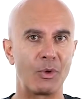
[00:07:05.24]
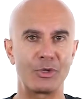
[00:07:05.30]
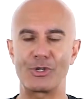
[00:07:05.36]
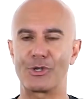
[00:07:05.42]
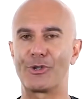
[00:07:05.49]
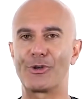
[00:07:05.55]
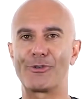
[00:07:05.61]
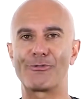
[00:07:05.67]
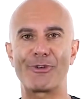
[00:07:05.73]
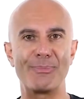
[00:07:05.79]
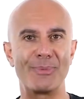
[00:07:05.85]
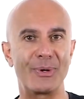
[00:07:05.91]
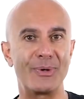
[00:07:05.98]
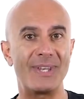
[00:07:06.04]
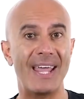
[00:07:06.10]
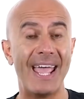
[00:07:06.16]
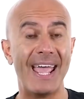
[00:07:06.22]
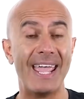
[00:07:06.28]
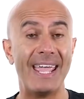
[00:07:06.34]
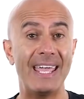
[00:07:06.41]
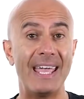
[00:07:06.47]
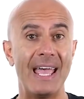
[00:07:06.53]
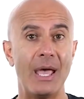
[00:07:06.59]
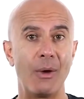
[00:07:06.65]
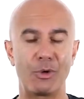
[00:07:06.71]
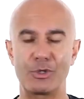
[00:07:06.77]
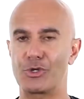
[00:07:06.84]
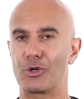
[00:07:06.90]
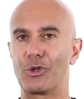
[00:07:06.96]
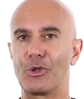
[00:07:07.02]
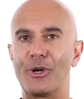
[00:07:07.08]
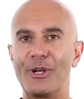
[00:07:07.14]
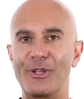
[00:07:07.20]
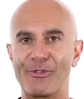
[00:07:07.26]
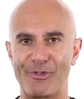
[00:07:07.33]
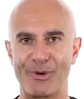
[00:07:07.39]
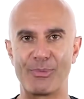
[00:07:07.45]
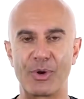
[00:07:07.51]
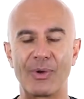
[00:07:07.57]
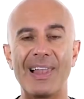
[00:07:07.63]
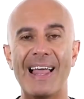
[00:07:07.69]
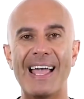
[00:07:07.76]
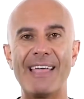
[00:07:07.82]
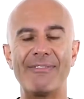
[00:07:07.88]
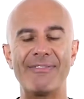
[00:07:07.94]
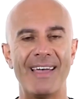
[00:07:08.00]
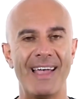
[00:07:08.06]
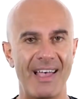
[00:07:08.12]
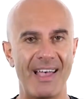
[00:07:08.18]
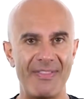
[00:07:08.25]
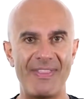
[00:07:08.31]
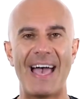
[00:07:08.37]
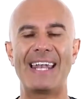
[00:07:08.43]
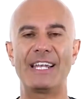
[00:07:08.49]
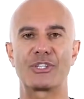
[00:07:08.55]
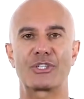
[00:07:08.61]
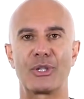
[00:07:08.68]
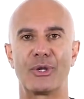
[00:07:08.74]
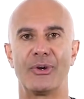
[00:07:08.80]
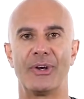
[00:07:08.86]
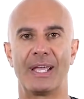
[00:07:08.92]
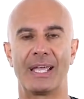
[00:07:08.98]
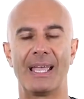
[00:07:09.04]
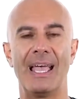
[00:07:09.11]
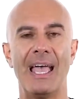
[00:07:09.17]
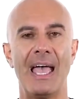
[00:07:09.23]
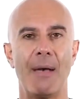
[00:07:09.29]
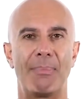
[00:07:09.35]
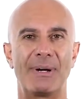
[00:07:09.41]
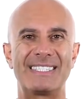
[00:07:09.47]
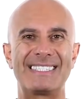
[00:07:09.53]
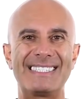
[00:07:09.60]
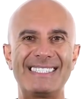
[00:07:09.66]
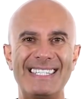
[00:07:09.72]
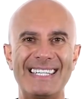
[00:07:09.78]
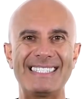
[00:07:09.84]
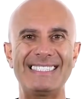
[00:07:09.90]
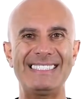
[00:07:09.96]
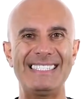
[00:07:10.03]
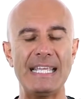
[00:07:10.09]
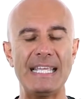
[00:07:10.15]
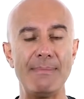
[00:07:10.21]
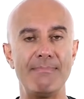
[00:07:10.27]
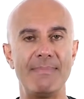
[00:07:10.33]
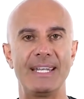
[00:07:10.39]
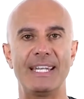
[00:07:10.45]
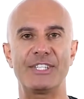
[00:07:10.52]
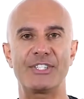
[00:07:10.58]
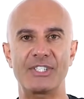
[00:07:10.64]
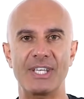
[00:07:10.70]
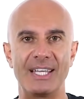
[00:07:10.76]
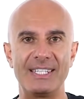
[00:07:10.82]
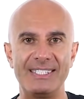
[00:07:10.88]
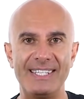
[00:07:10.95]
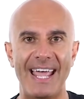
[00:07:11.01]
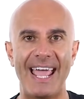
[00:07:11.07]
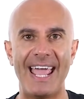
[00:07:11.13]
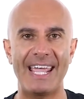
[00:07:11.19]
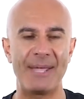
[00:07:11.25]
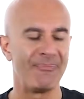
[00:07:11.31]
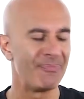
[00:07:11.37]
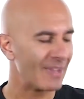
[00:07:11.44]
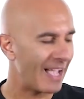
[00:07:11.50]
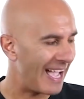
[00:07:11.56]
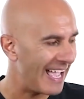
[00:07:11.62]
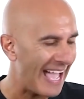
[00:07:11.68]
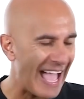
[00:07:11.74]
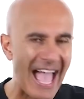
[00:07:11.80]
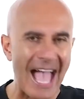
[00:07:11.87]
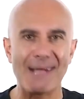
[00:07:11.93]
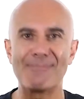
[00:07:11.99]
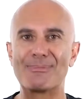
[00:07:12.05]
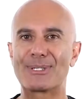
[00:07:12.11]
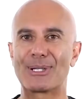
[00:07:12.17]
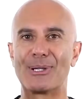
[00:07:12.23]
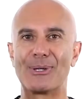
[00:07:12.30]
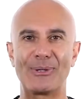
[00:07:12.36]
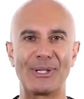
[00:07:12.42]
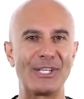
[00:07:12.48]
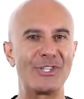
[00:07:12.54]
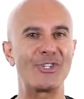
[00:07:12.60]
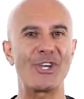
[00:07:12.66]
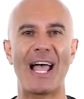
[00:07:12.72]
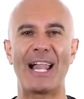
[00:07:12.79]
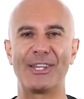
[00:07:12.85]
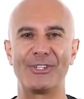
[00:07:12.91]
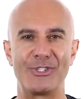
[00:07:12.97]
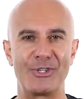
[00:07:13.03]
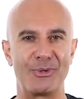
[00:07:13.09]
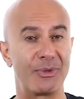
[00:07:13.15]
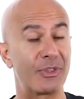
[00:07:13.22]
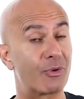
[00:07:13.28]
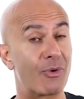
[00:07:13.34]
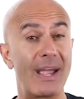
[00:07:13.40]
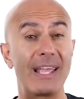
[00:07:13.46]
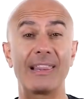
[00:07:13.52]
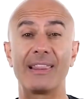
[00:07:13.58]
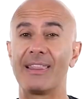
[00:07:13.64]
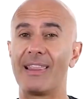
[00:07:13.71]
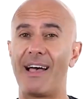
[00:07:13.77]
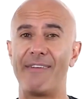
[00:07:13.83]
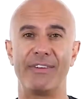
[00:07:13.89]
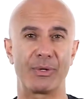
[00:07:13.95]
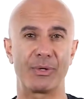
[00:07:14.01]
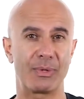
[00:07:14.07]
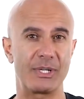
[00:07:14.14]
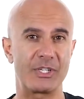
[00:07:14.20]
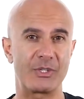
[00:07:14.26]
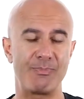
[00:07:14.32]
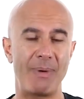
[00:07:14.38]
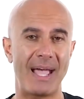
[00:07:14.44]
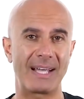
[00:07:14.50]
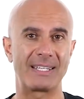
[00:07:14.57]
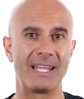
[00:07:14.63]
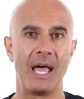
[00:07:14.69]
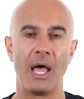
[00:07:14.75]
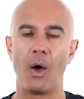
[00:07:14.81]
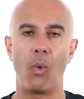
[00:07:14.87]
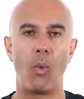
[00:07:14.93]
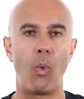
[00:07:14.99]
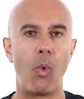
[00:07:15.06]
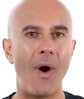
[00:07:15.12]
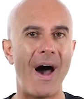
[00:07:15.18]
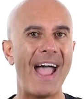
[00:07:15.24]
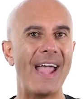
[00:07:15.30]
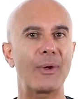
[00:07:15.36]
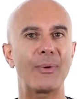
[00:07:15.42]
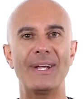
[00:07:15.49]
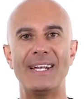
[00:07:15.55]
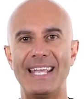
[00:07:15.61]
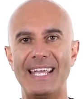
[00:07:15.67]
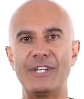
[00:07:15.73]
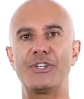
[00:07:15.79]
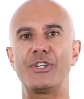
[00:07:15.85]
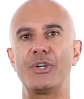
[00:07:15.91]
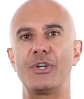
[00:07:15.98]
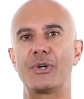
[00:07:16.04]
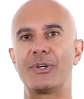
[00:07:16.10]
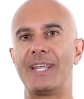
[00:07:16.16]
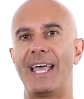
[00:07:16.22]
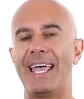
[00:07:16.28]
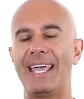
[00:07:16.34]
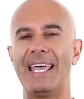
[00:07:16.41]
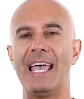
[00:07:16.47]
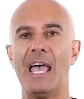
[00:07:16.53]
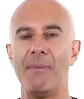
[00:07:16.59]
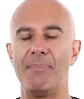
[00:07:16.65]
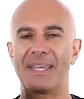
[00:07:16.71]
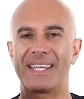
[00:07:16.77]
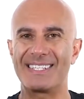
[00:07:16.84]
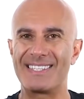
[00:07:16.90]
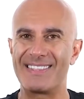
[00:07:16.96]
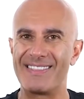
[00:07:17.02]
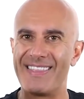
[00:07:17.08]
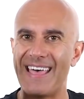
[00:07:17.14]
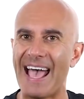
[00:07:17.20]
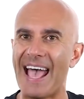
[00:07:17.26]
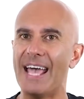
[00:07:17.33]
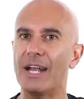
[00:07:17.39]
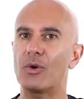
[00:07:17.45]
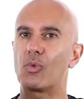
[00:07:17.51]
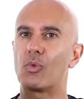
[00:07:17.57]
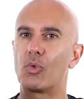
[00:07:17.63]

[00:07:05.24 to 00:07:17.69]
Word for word: what you learn from your day, what you're learning from your life, that is learning. But 60 minutes a day, I absolutely challenge you with great love and respect. Wire it into your day because that